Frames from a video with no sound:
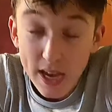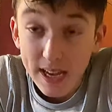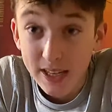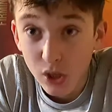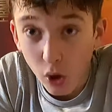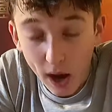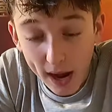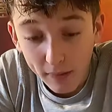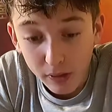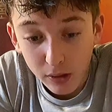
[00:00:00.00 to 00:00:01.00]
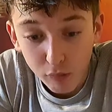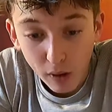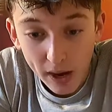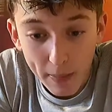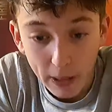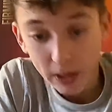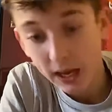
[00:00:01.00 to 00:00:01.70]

He's not having the right amount of